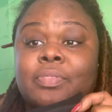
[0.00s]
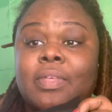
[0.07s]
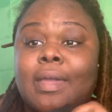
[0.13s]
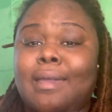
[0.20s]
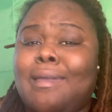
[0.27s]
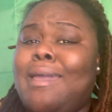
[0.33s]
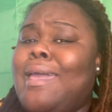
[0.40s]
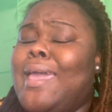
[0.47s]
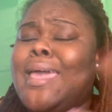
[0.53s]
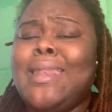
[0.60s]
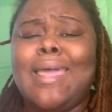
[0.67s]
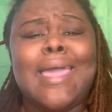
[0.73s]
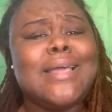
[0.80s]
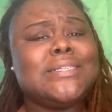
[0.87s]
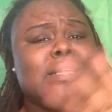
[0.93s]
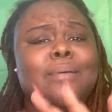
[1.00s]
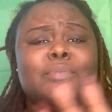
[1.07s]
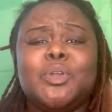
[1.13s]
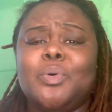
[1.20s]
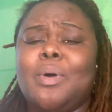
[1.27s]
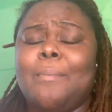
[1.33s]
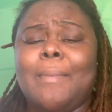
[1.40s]
thing. And as I'm
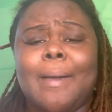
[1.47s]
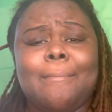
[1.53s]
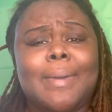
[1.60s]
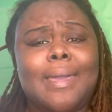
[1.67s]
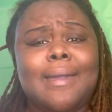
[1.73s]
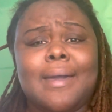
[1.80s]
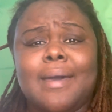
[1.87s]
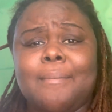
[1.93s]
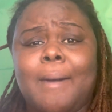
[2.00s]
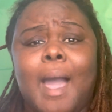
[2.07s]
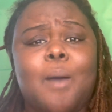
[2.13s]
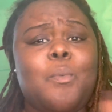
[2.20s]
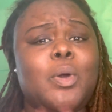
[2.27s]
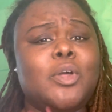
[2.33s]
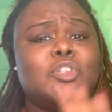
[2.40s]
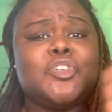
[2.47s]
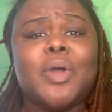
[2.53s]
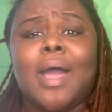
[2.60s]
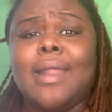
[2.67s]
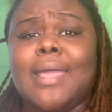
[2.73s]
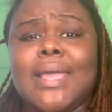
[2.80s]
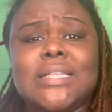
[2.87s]
doing my makeup, I will
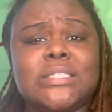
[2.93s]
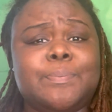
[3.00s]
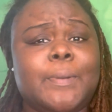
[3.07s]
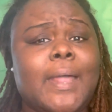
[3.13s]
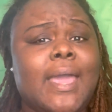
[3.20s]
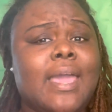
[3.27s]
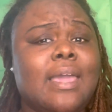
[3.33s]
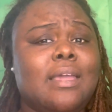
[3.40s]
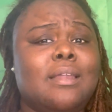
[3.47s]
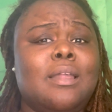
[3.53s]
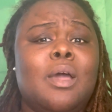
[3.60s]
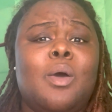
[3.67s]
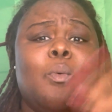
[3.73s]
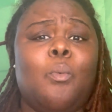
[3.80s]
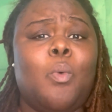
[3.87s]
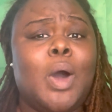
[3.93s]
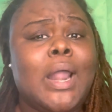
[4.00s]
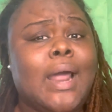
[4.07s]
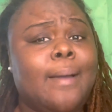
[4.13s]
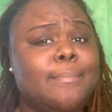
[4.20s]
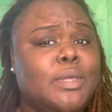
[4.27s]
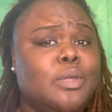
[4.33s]
try to explain what
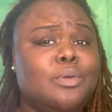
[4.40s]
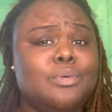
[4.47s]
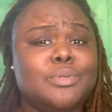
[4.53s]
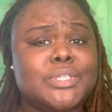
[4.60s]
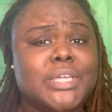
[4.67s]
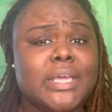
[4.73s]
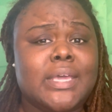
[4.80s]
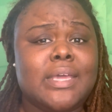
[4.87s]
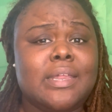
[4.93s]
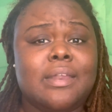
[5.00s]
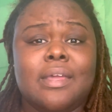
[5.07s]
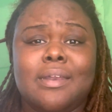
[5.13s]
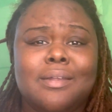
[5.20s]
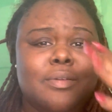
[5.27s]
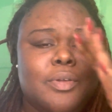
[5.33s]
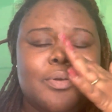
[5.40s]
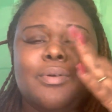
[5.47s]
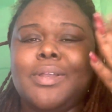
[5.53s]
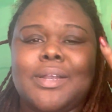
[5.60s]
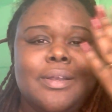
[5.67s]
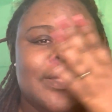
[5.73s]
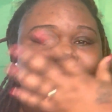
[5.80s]
I'm using. And you're
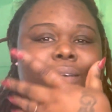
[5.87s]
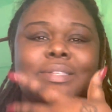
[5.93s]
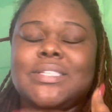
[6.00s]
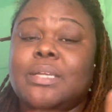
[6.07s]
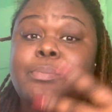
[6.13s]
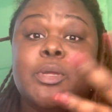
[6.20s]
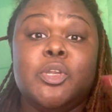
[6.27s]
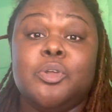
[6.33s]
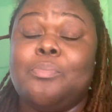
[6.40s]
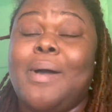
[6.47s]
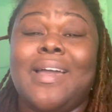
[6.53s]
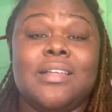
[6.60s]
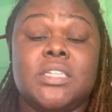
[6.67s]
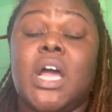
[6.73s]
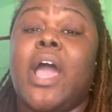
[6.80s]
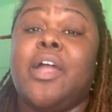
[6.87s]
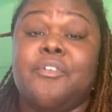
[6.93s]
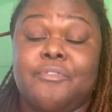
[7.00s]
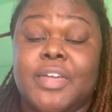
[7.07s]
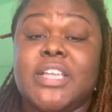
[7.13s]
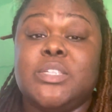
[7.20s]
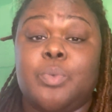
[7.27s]
clearly going to see me do my entire
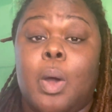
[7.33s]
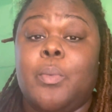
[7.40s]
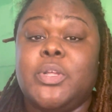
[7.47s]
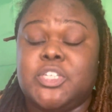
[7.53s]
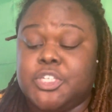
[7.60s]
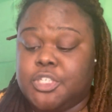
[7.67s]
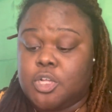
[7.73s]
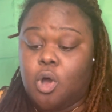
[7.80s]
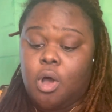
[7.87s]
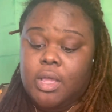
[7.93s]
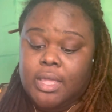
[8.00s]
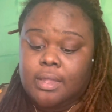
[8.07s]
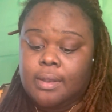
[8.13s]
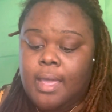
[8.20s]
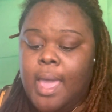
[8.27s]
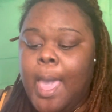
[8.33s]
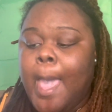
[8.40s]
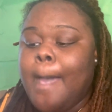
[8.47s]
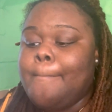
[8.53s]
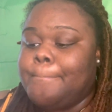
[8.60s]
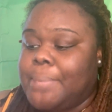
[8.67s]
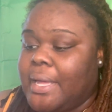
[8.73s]
face while we just talking.
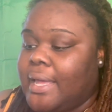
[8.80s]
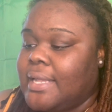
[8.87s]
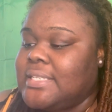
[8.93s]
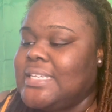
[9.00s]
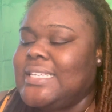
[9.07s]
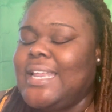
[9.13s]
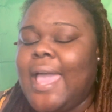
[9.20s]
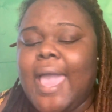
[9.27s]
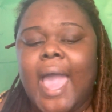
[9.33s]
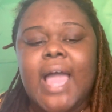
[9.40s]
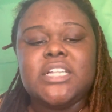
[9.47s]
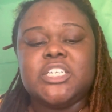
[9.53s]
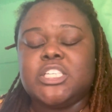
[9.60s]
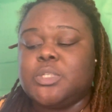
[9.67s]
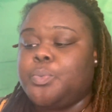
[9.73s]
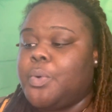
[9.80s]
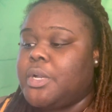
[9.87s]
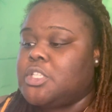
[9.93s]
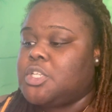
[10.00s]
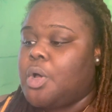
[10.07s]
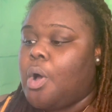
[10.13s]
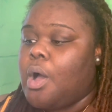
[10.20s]
But today, I just
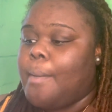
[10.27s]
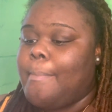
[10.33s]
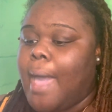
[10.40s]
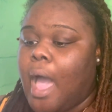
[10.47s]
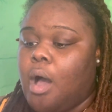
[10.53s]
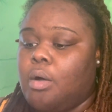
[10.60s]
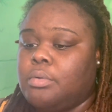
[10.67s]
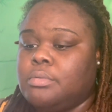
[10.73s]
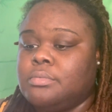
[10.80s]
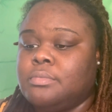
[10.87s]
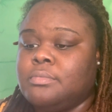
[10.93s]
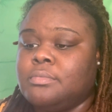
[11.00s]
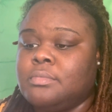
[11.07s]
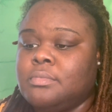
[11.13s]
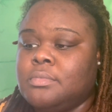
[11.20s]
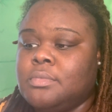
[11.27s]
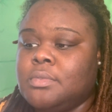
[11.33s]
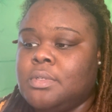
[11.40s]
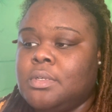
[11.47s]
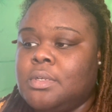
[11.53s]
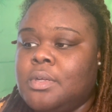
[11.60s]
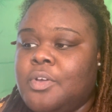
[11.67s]
want to talk about
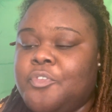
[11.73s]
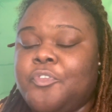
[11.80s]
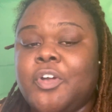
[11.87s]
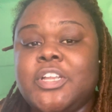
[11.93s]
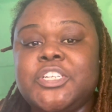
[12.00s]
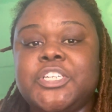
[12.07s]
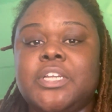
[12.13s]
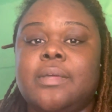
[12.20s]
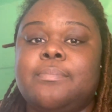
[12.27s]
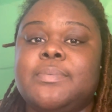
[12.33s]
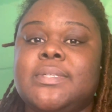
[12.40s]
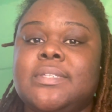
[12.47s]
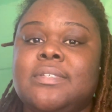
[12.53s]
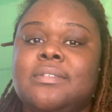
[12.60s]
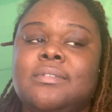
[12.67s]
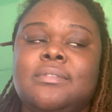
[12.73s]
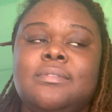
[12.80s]
friendships,